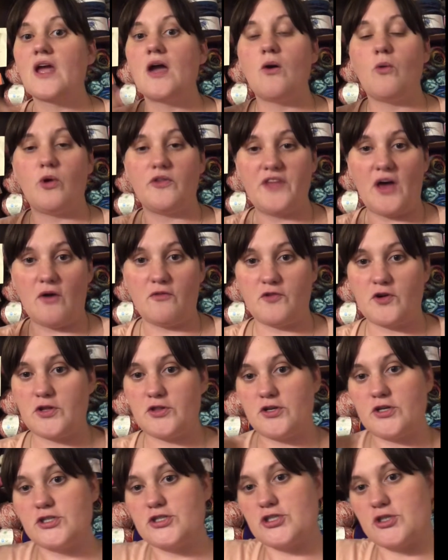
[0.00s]
without
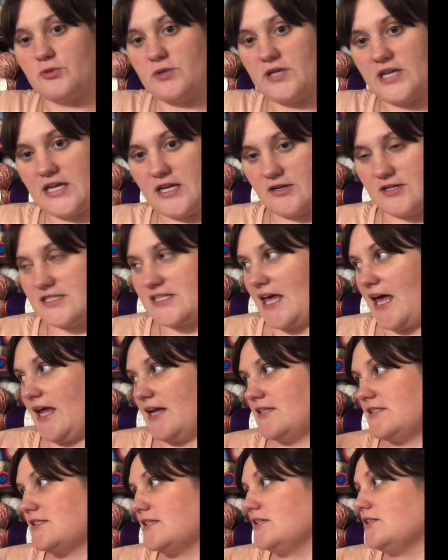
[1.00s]
further ado, here's
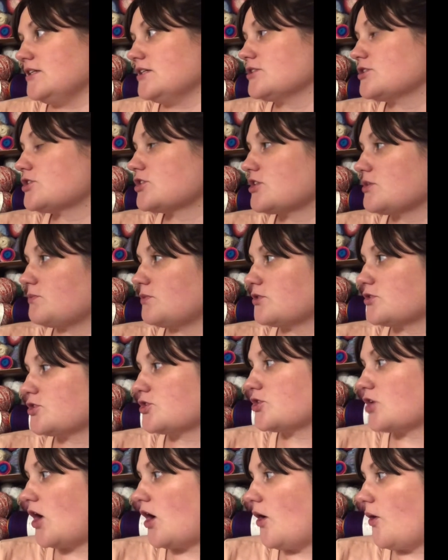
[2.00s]
Addison and she will
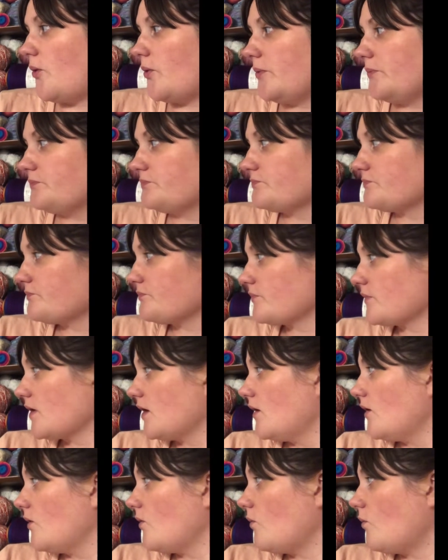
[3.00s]
show
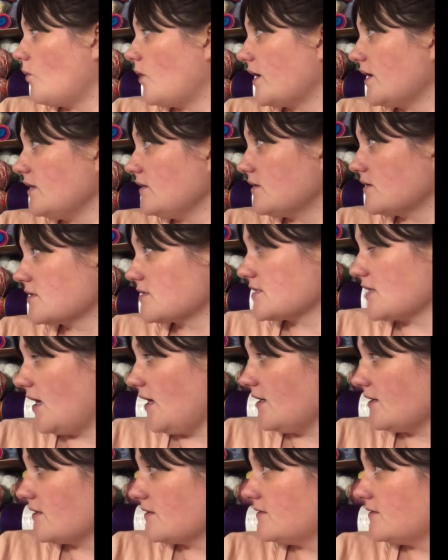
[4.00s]
what it looks like.